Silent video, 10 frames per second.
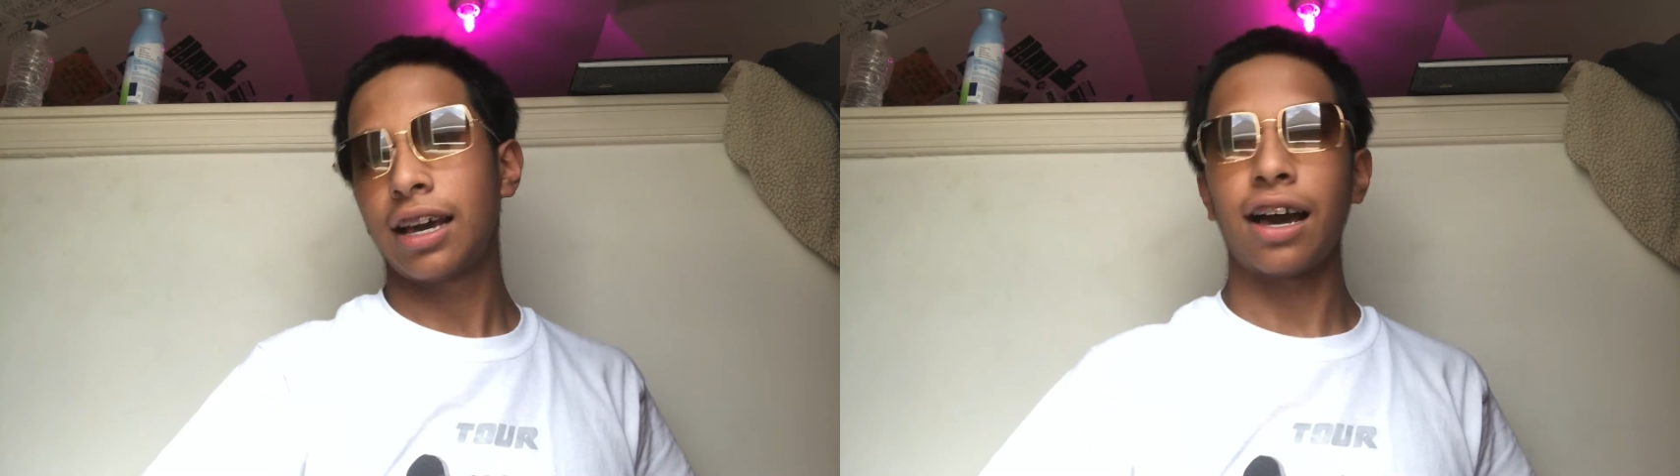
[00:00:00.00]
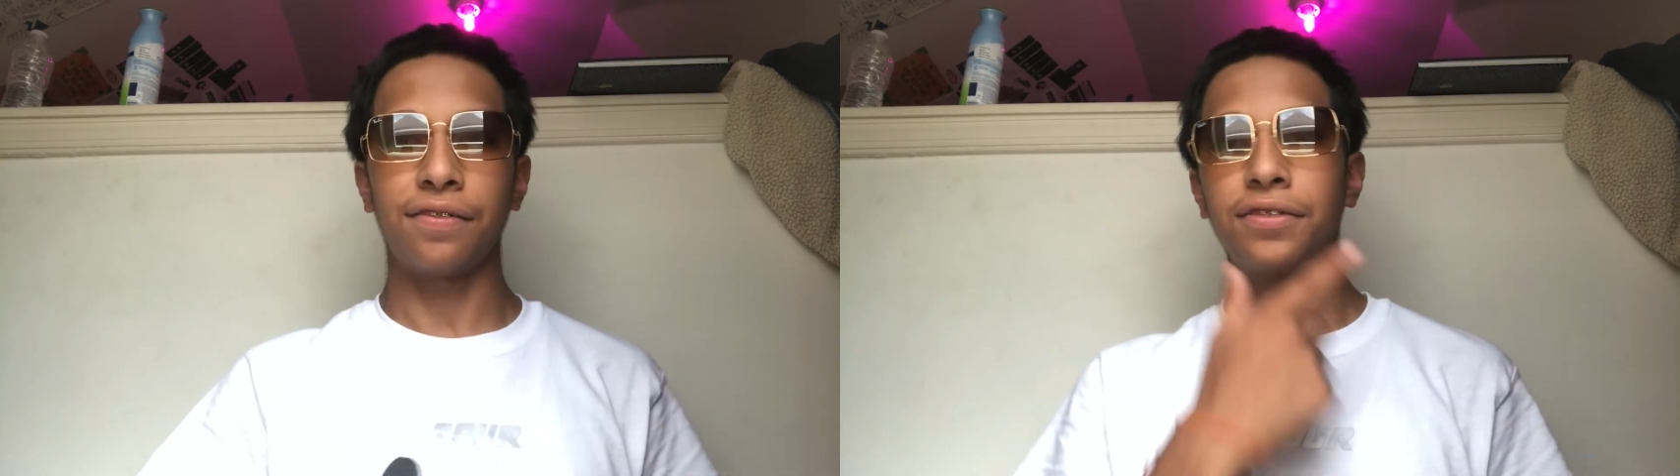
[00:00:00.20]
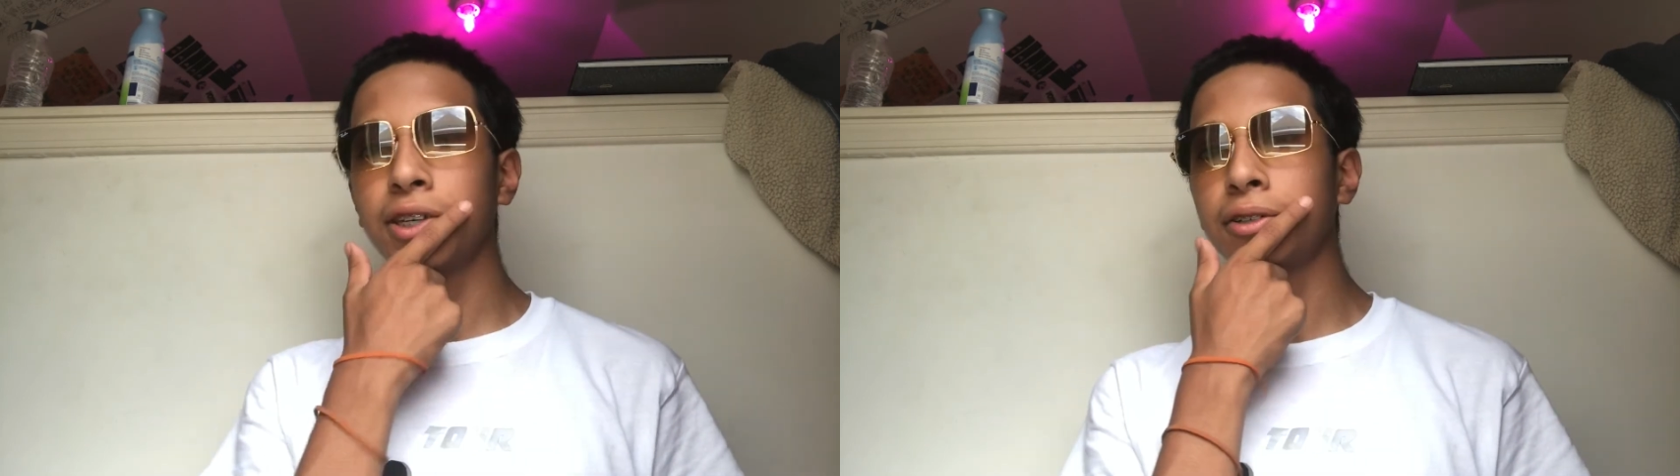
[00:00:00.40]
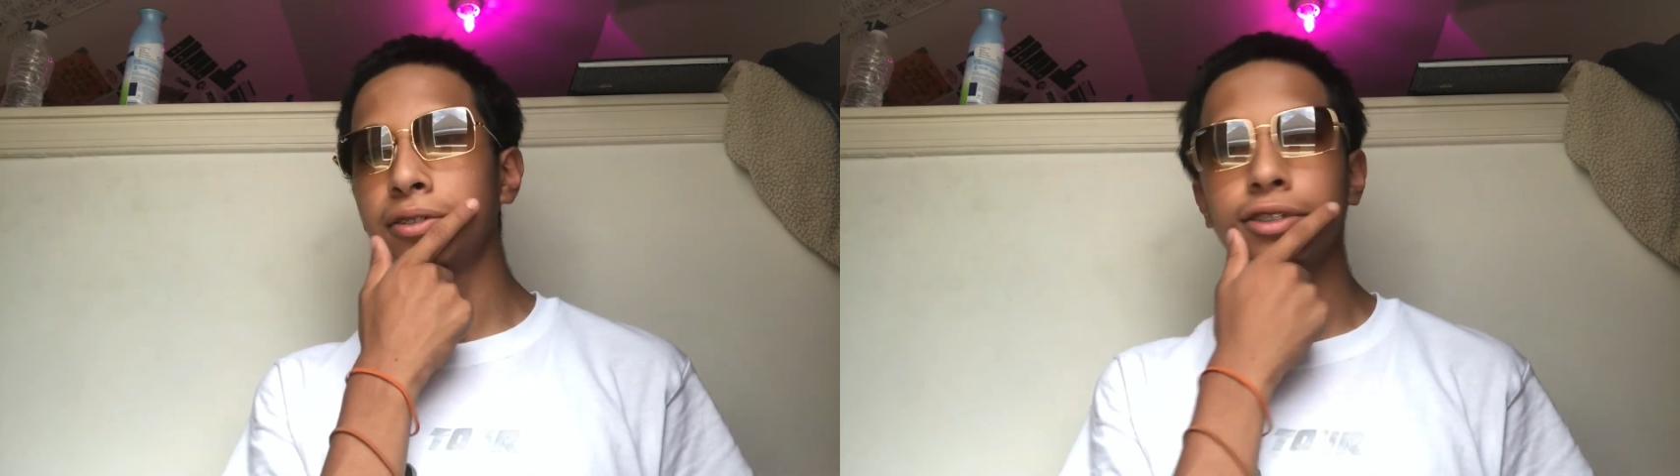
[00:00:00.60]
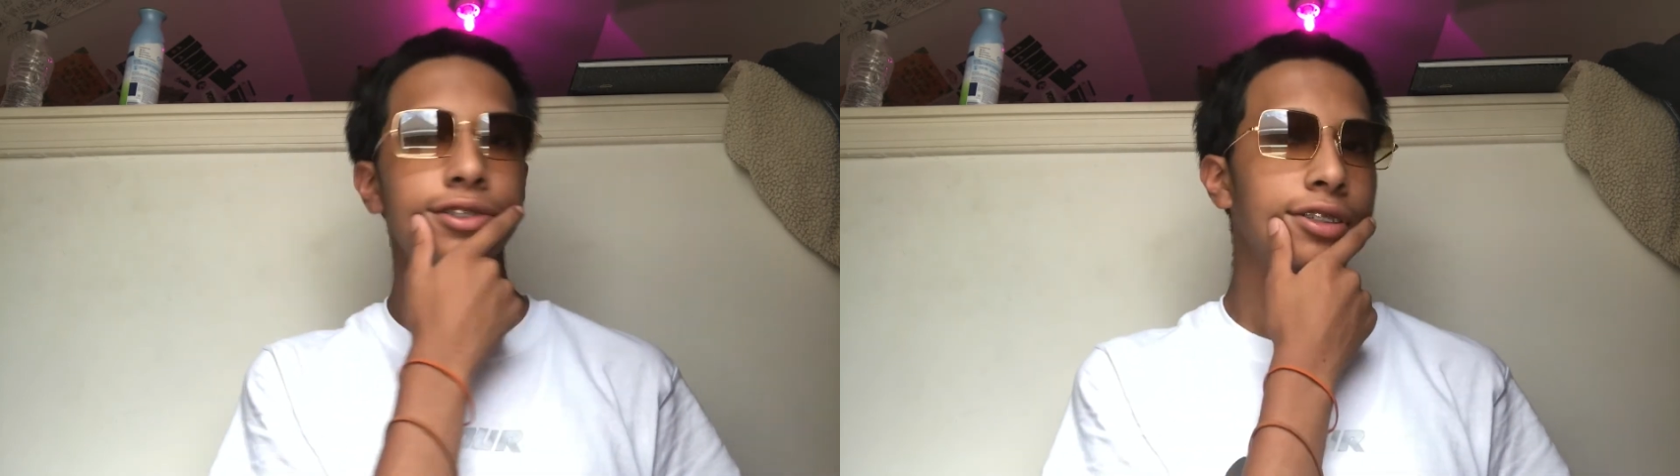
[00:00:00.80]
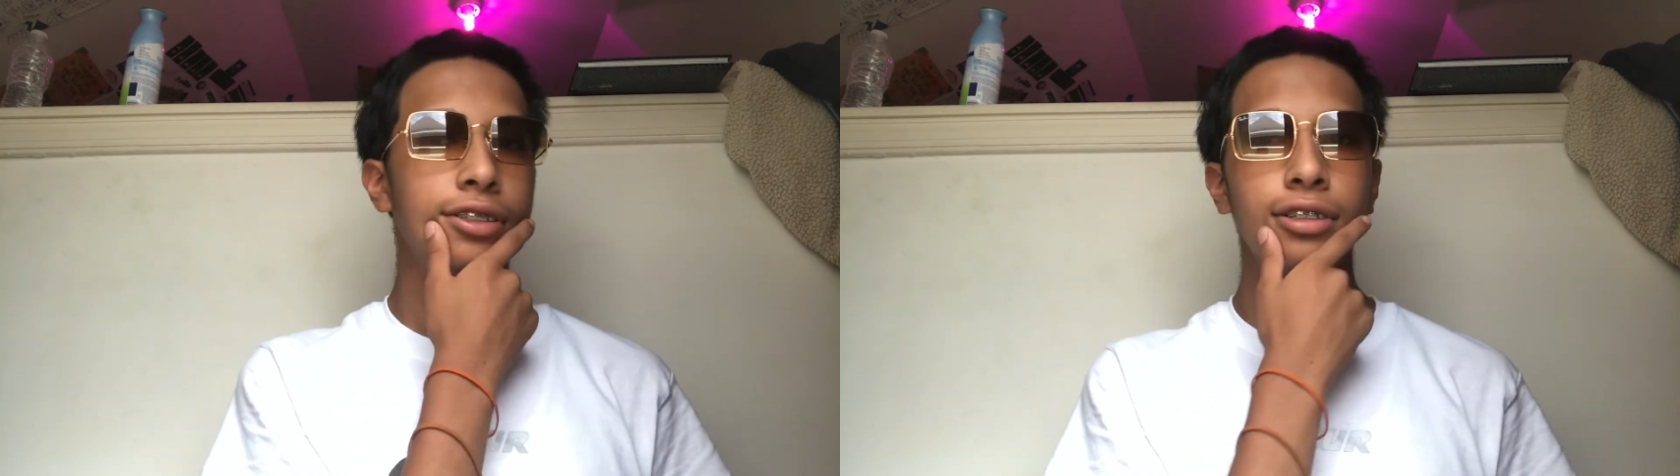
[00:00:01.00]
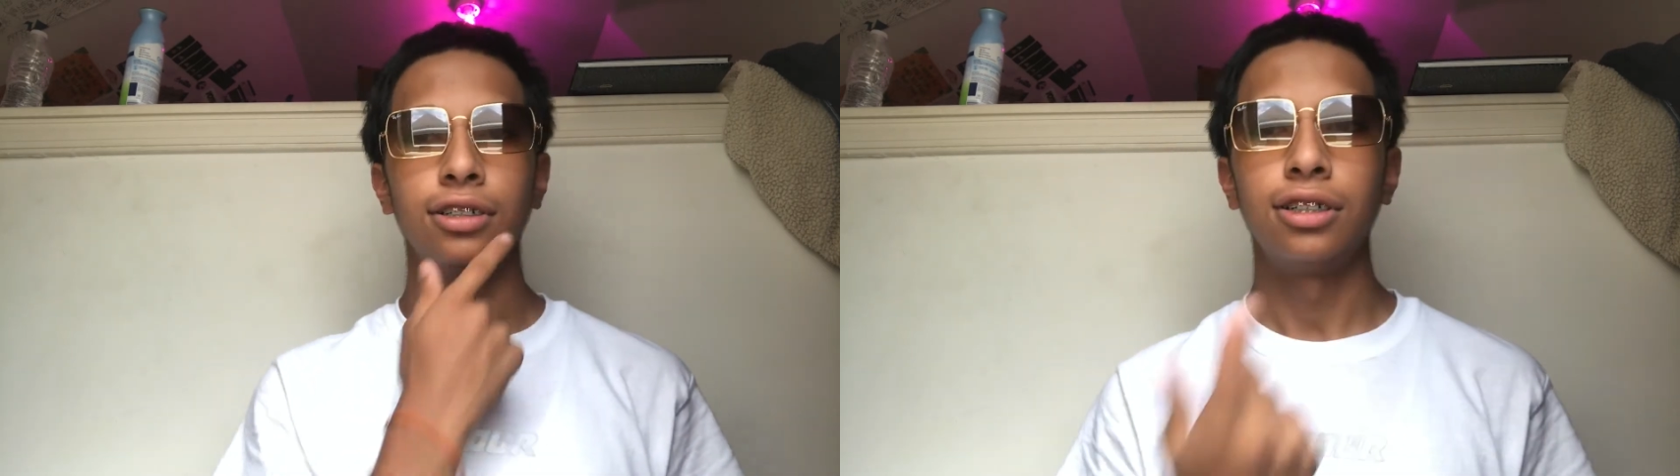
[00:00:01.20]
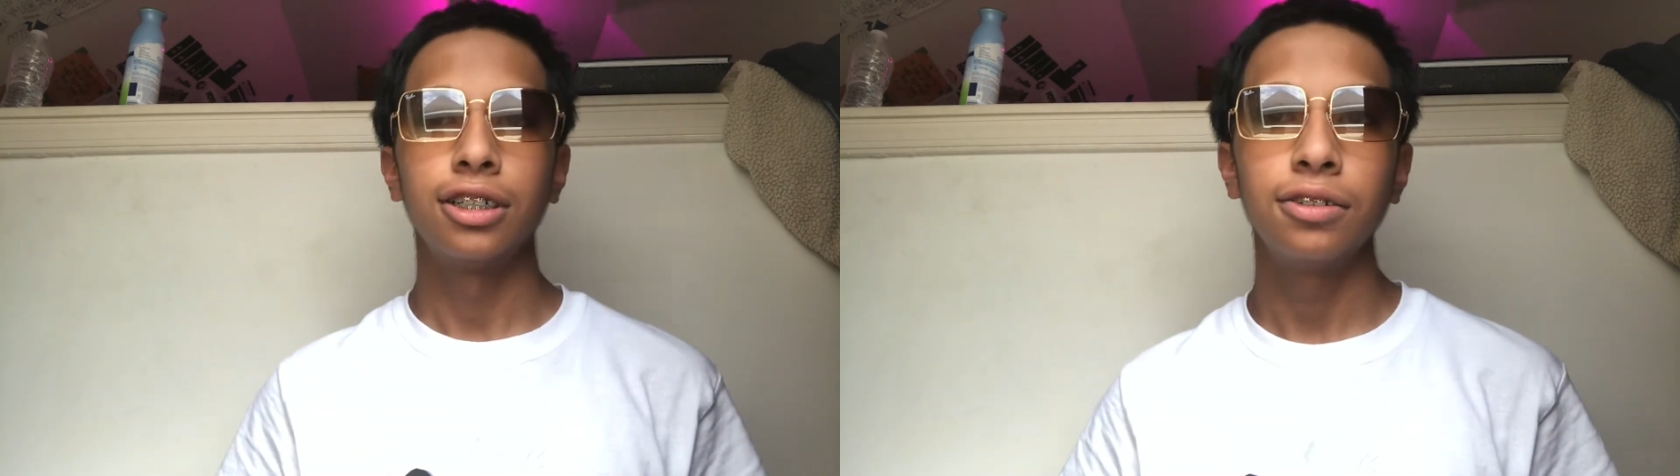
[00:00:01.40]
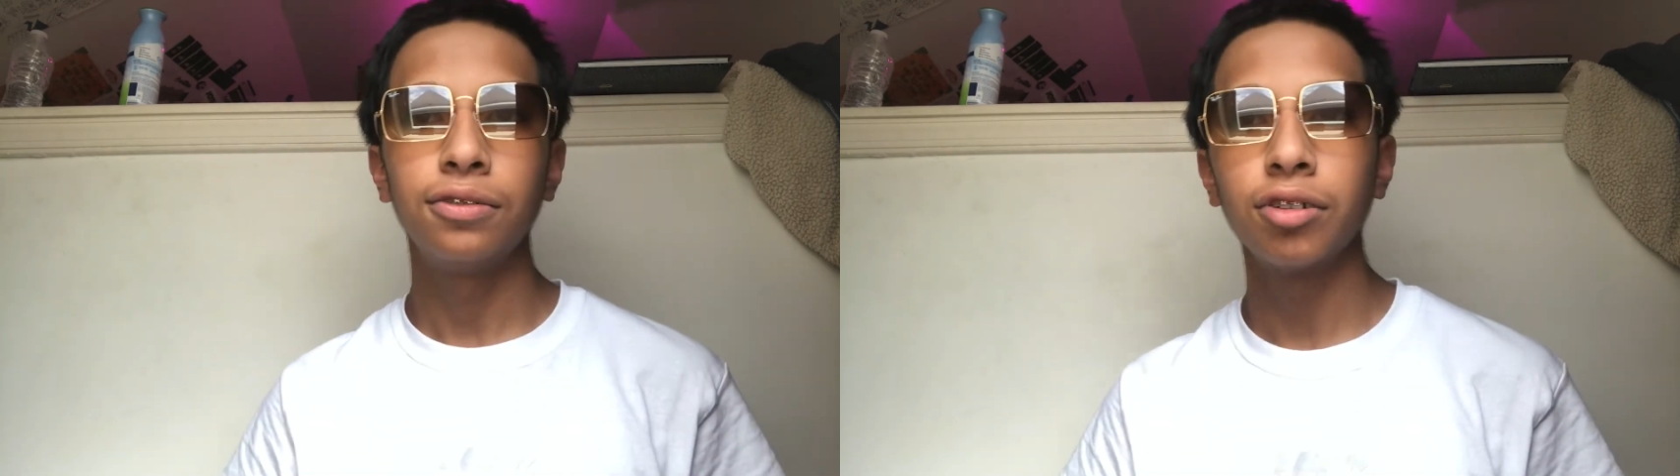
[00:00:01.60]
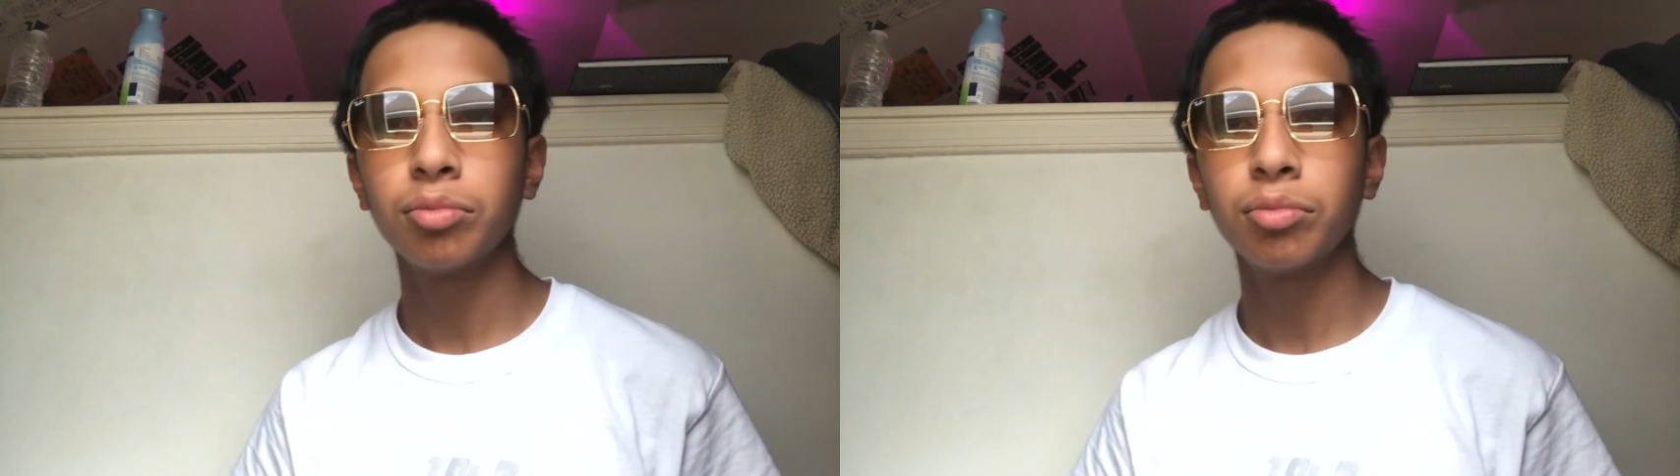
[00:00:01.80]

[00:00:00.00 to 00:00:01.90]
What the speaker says: I feel, you feel